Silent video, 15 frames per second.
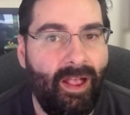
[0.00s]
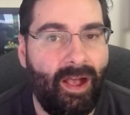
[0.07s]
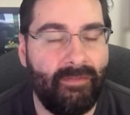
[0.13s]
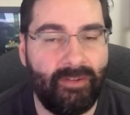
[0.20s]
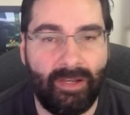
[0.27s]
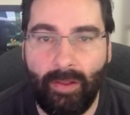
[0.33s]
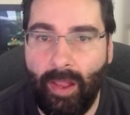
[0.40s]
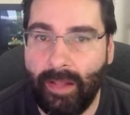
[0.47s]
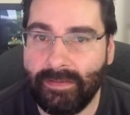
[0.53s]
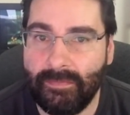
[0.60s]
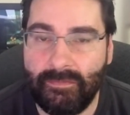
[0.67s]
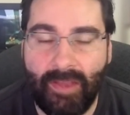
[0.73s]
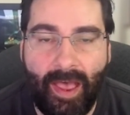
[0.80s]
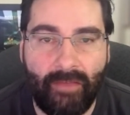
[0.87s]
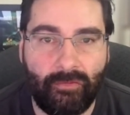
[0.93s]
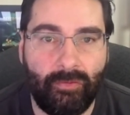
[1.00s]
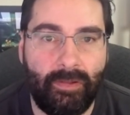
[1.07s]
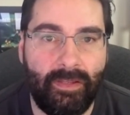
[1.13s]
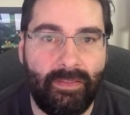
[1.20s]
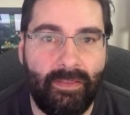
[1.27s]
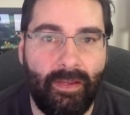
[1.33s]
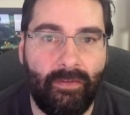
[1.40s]
I've done lots of
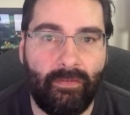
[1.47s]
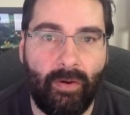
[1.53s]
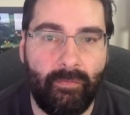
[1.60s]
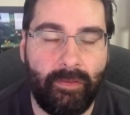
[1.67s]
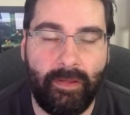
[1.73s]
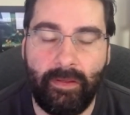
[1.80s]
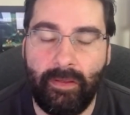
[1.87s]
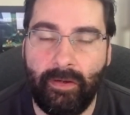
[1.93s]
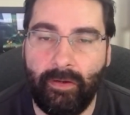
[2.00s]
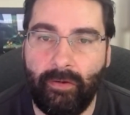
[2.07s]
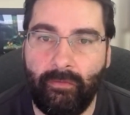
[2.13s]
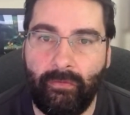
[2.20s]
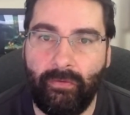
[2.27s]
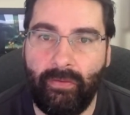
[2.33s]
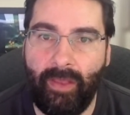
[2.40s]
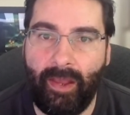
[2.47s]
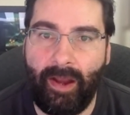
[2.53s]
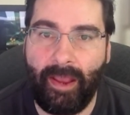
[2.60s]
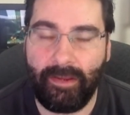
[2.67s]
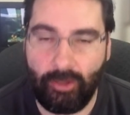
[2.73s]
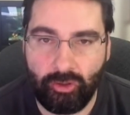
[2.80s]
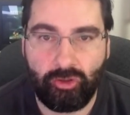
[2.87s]
dastardly things over the years that
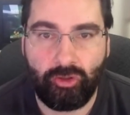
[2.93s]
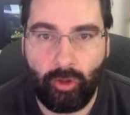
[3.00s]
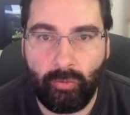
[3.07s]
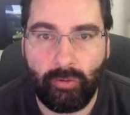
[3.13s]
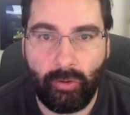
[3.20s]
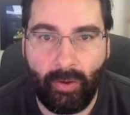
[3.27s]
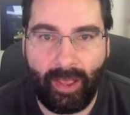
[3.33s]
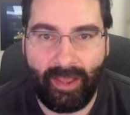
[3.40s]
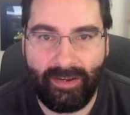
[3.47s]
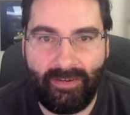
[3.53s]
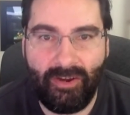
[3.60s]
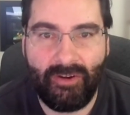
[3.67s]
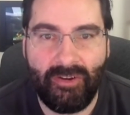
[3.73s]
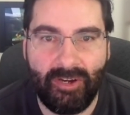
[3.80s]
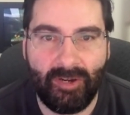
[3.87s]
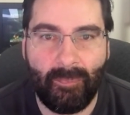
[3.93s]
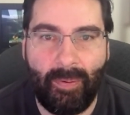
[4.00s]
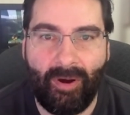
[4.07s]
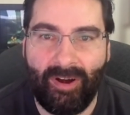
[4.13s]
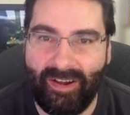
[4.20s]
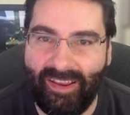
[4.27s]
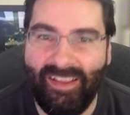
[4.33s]
I can show you how to do to your
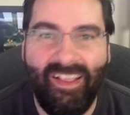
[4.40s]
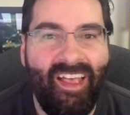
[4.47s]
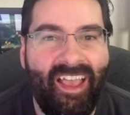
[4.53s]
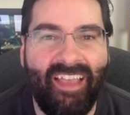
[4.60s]
party,